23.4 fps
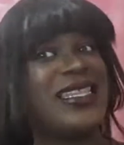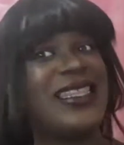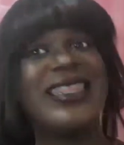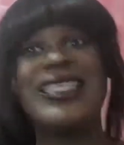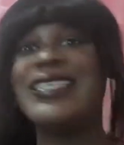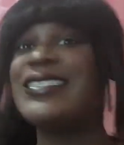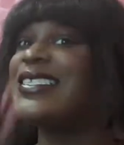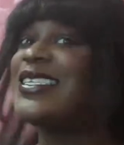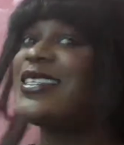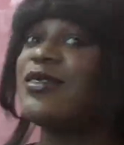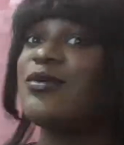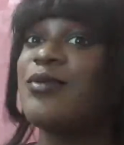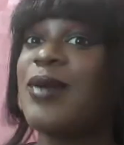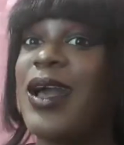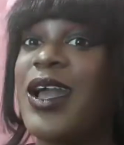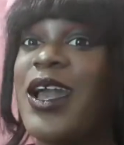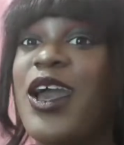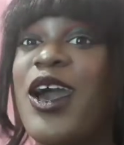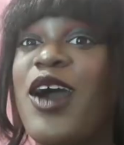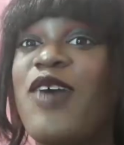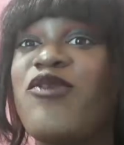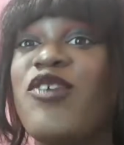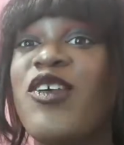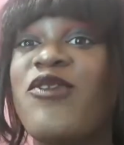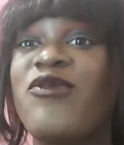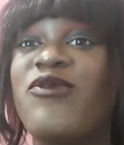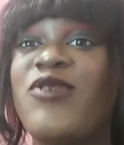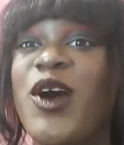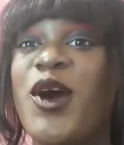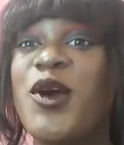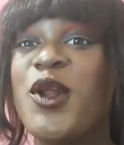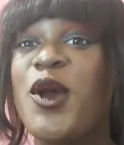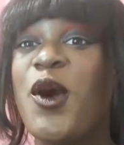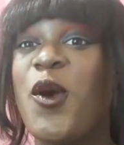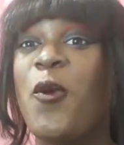and this is my cover
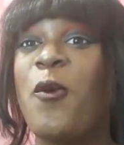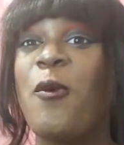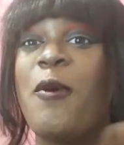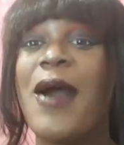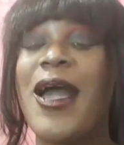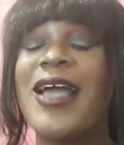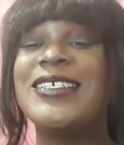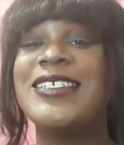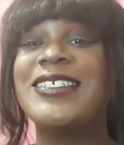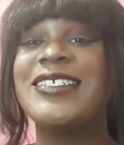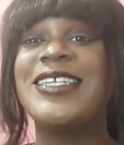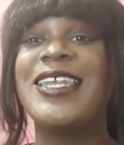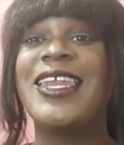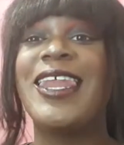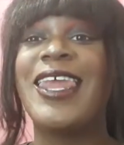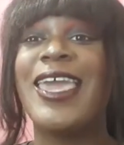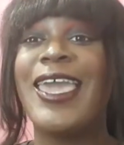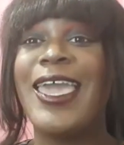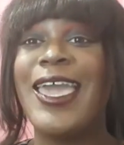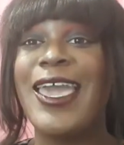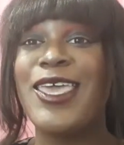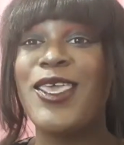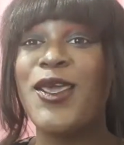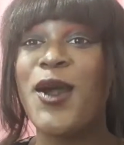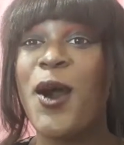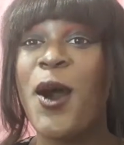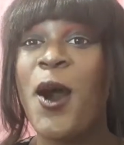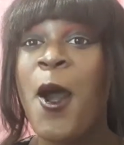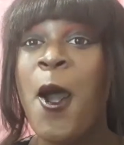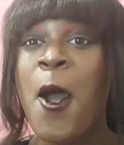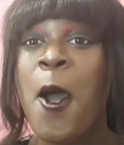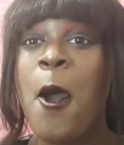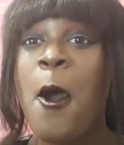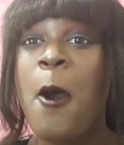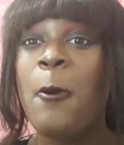photo. Watch to the end,
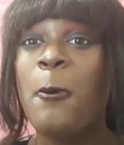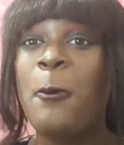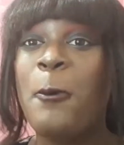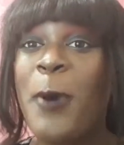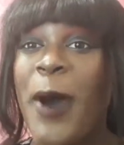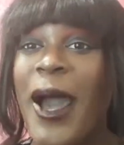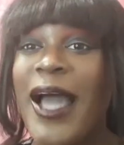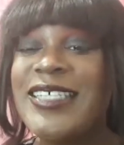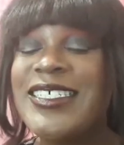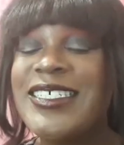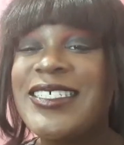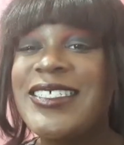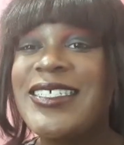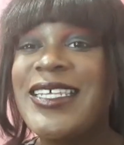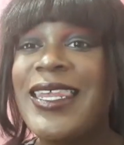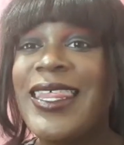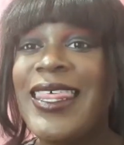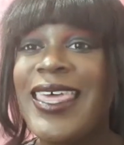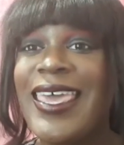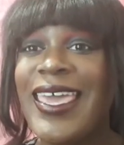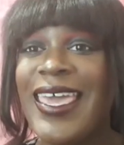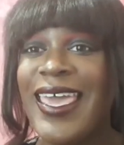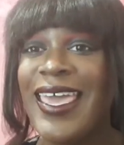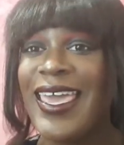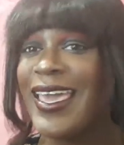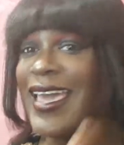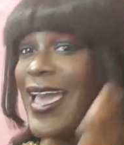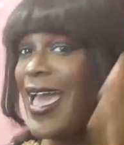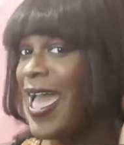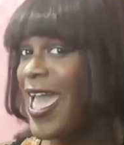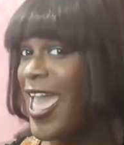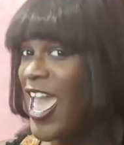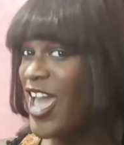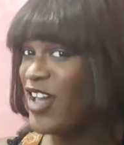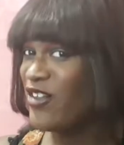y'all. Watch to the end.
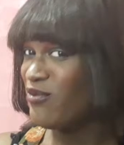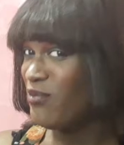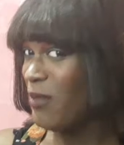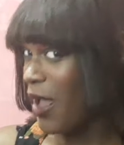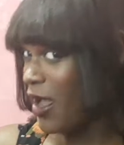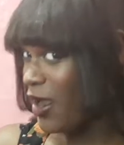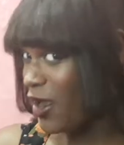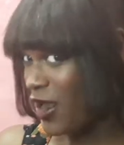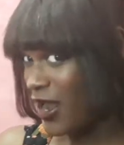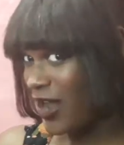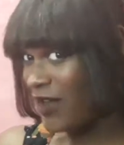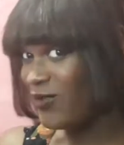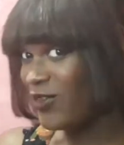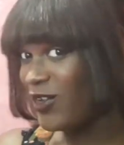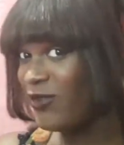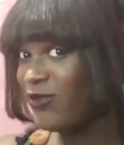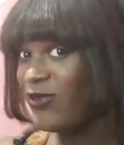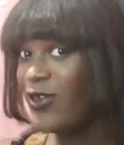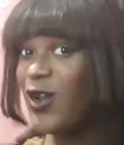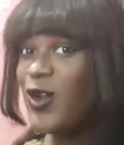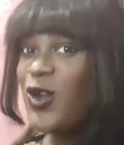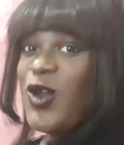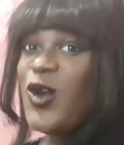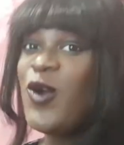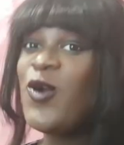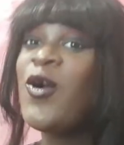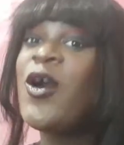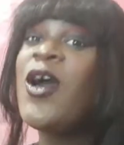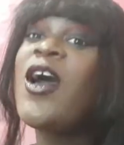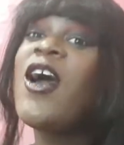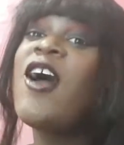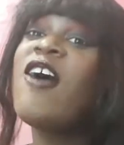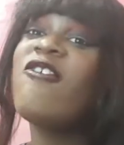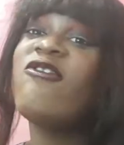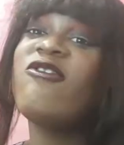I have my cover photo
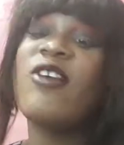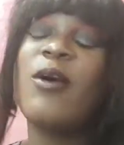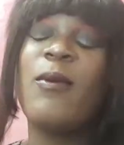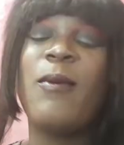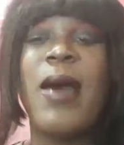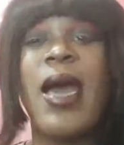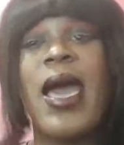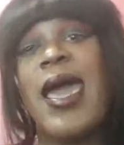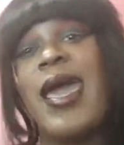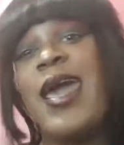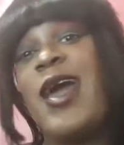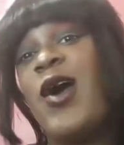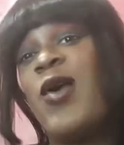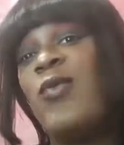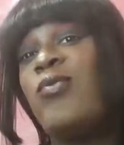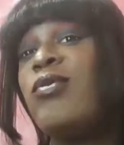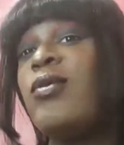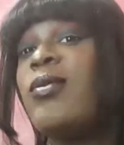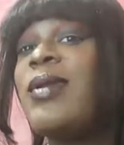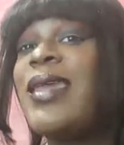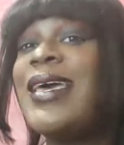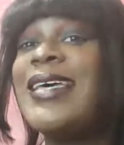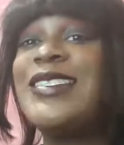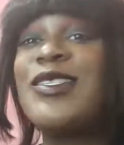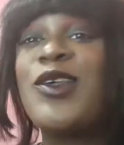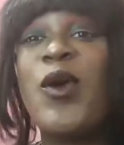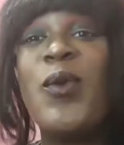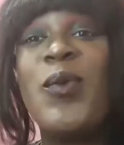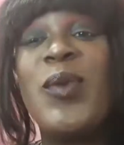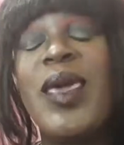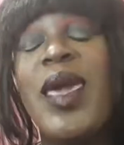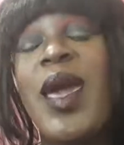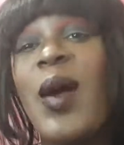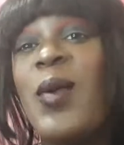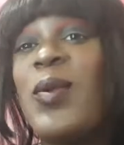for my album that's
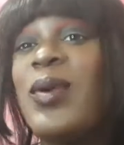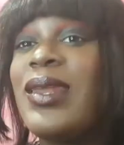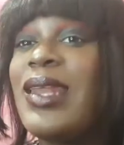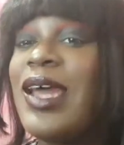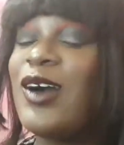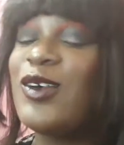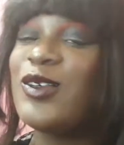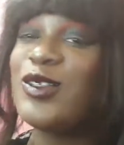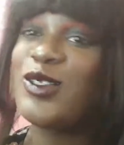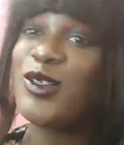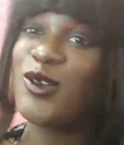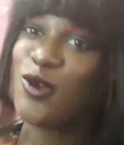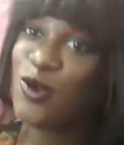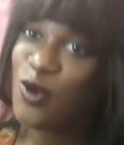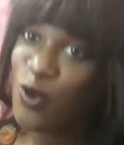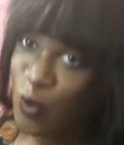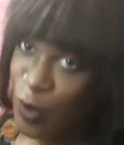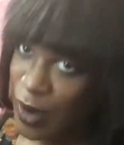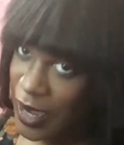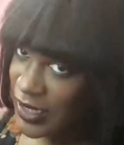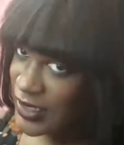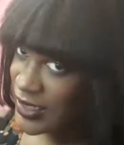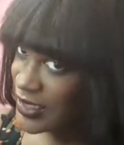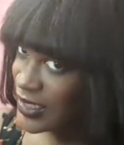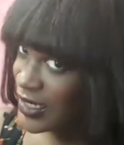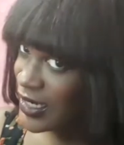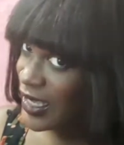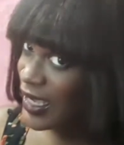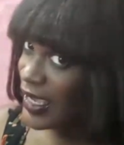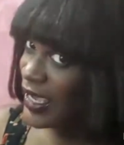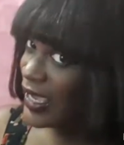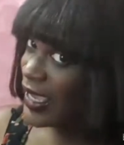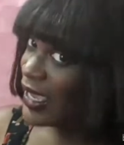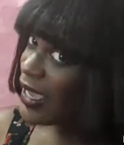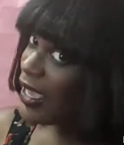going to be coming out soon. Watch to the
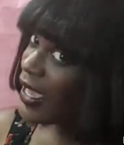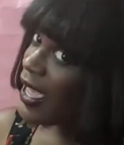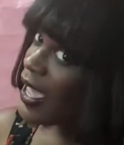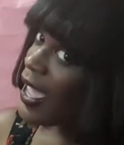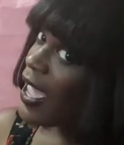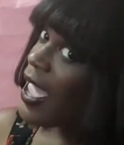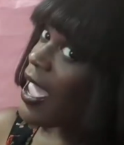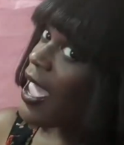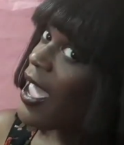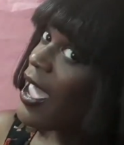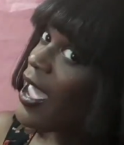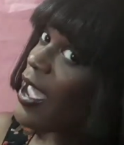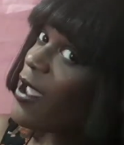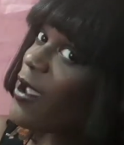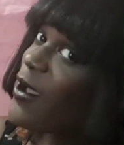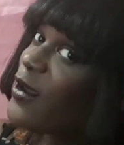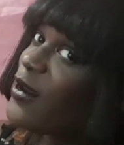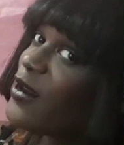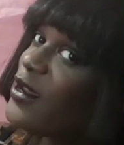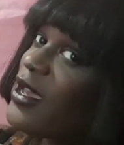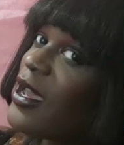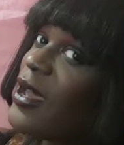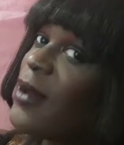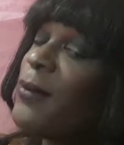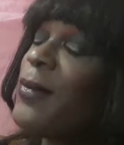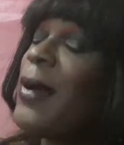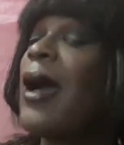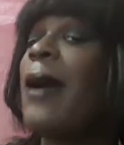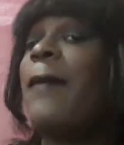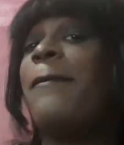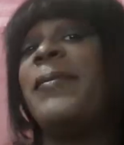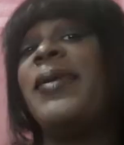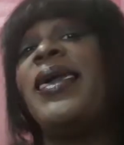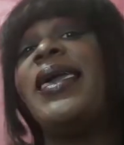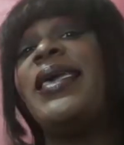end. Hair done
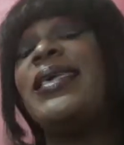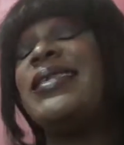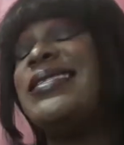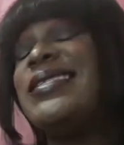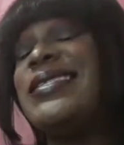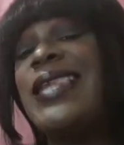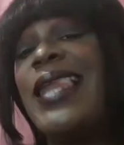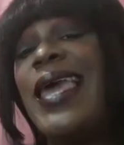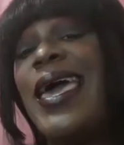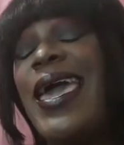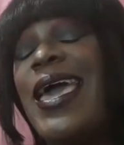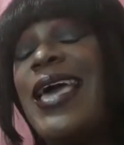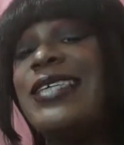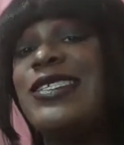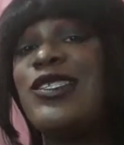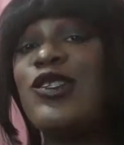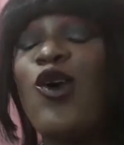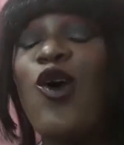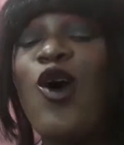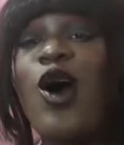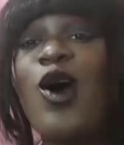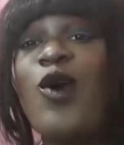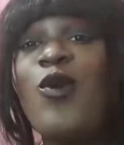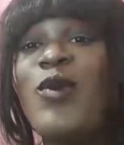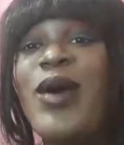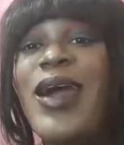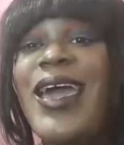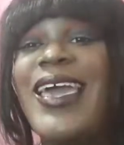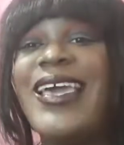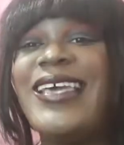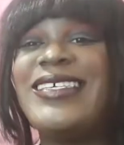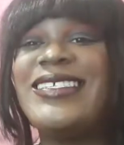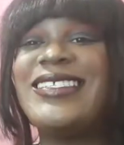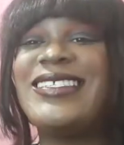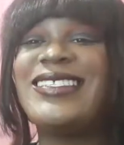by me, Slay, as
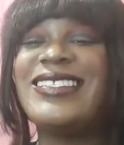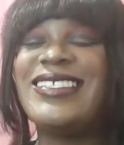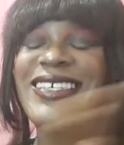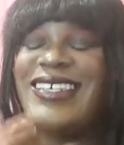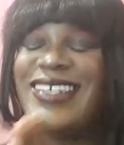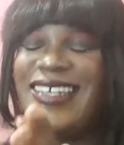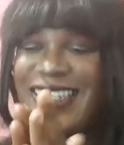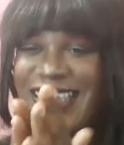always.